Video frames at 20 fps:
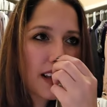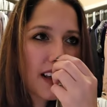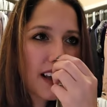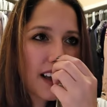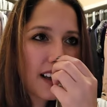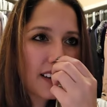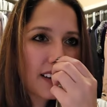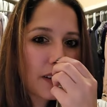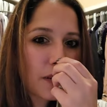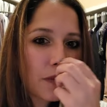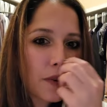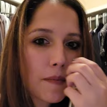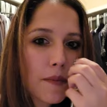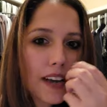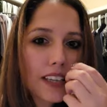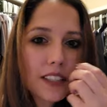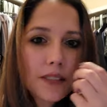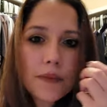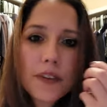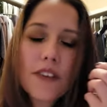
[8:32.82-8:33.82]
And it
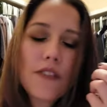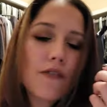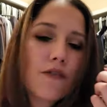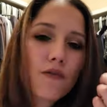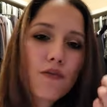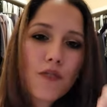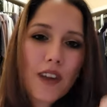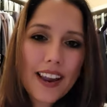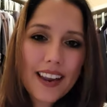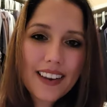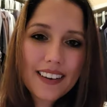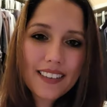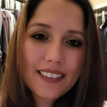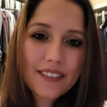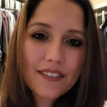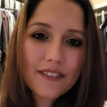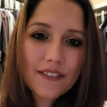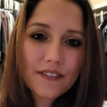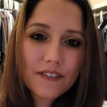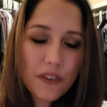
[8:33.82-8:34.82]
reminds me of rain
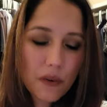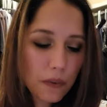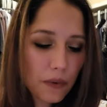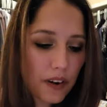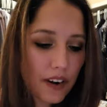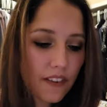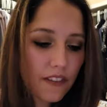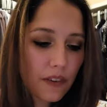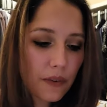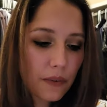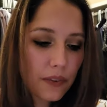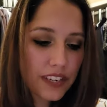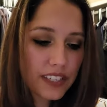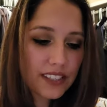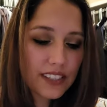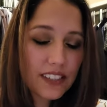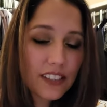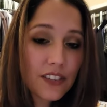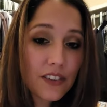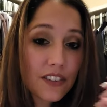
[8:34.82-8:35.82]
for whatever
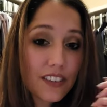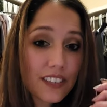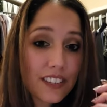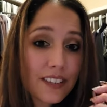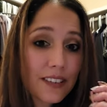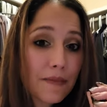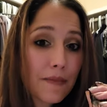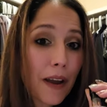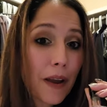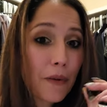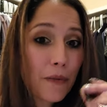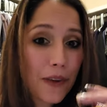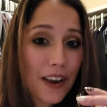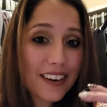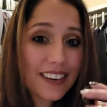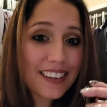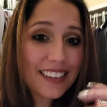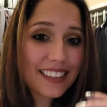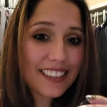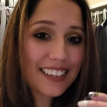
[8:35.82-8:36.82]
reason. So this is my
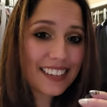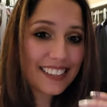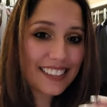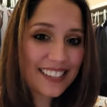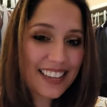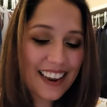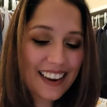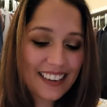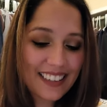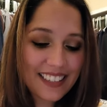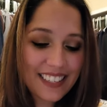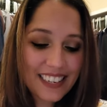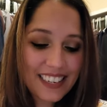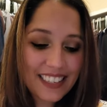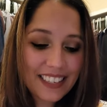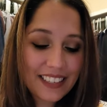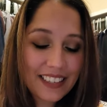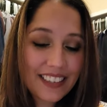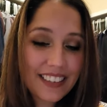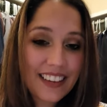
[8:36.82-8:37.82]
rainy day scent,
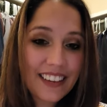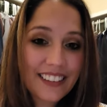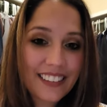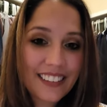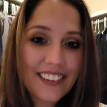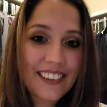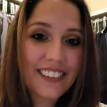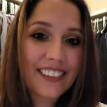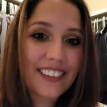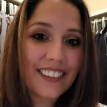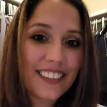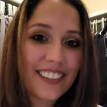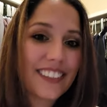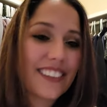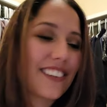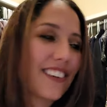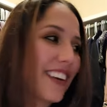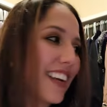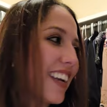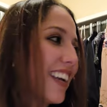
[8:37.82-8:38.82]
is Santal
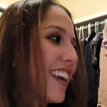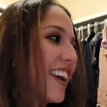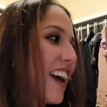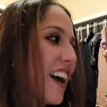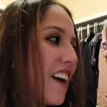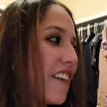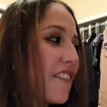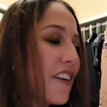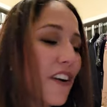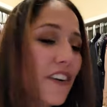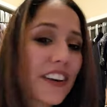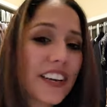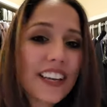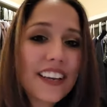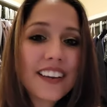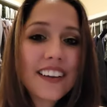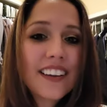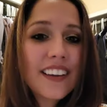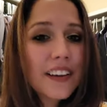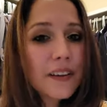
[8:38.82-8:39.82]
thirty-three. I've
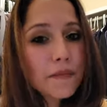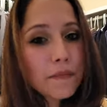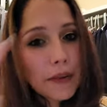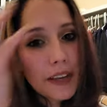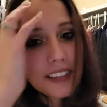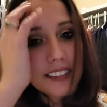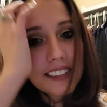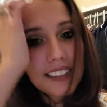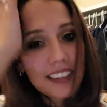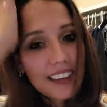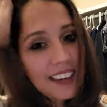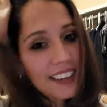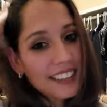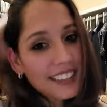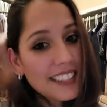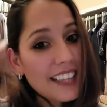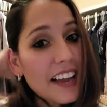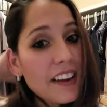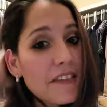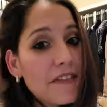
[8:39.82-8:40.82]
already picked a
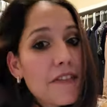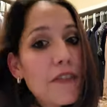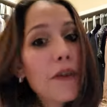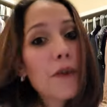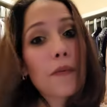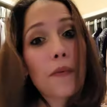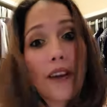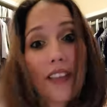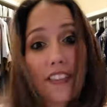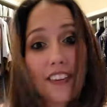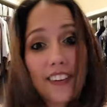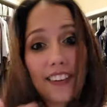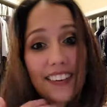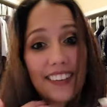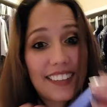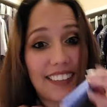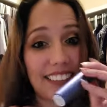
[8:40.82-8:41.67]
scent for weather.